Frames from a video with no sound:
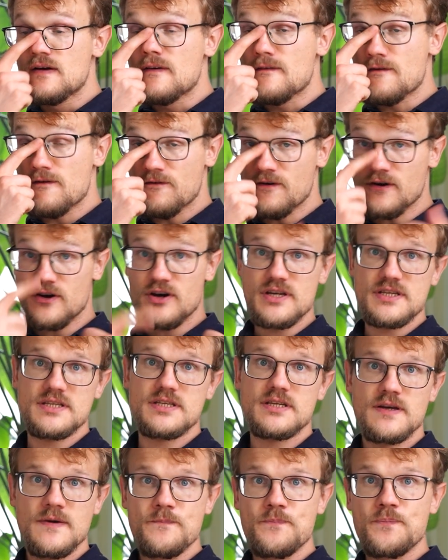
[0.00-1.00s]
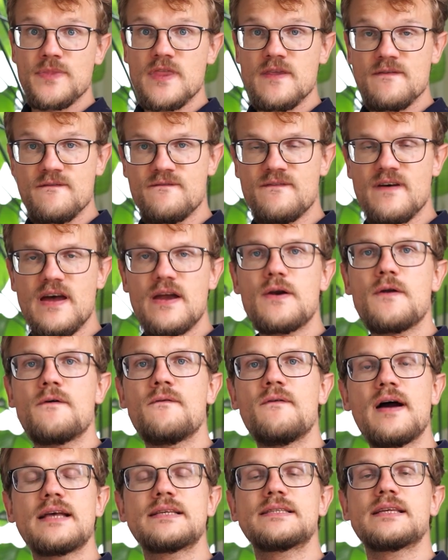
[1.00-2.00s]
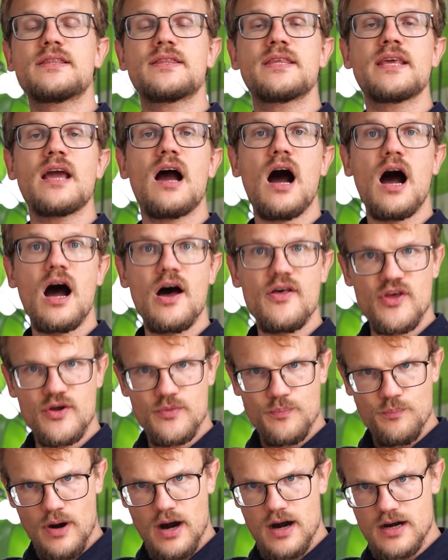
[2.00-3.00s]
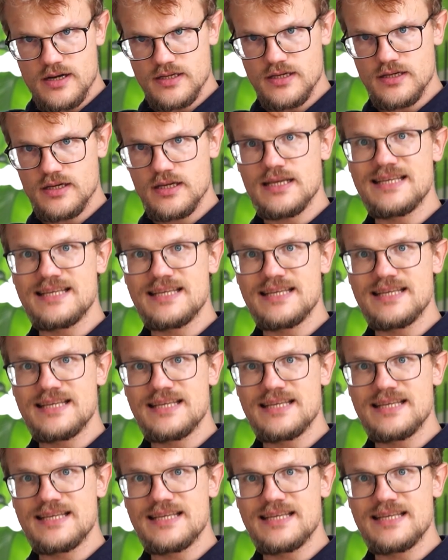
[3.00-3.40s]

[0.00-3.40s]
first it verifies that the other party